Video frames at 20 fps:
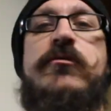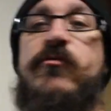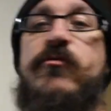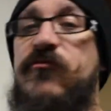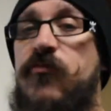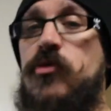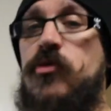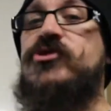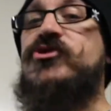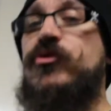
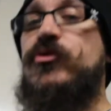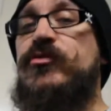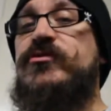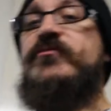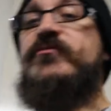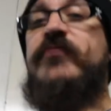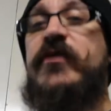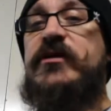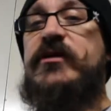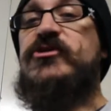before Supras
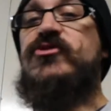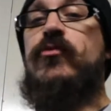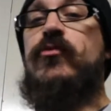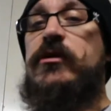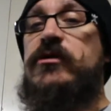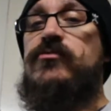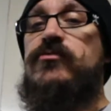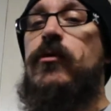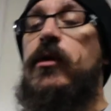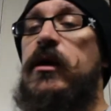in Vegas
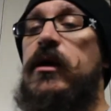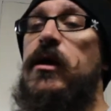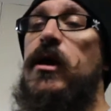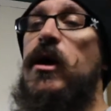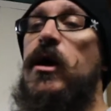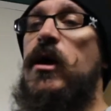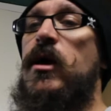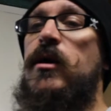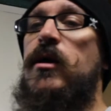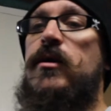2020.
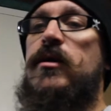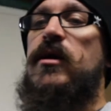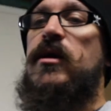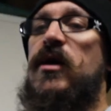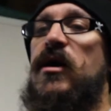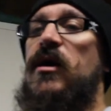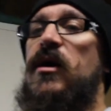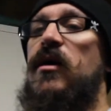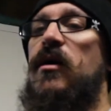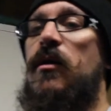
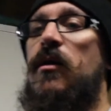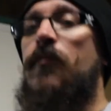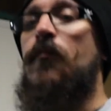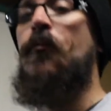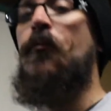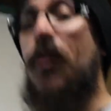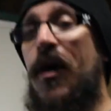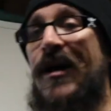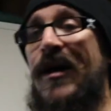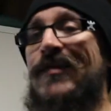
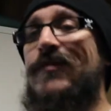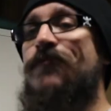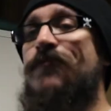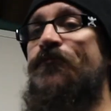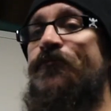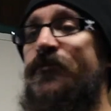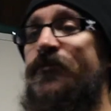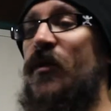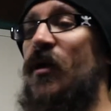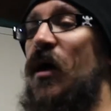But
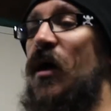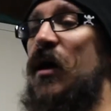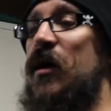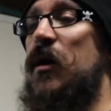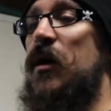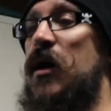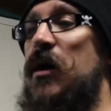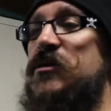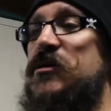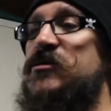
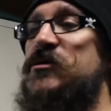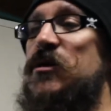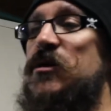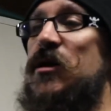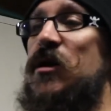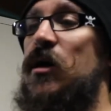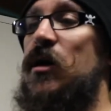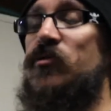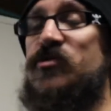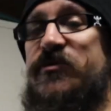
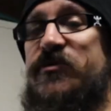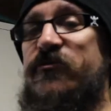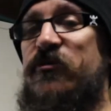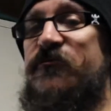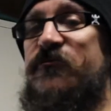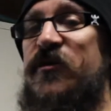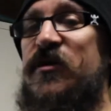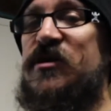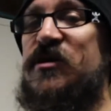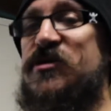I was living in
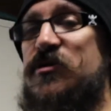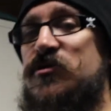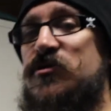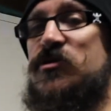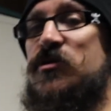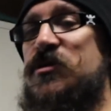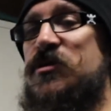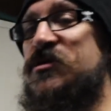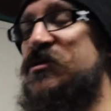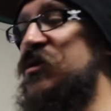Phoenix,
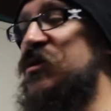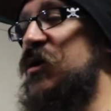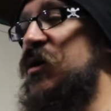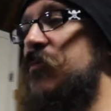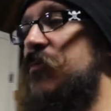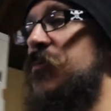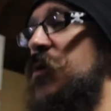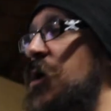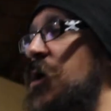Arizona at the time.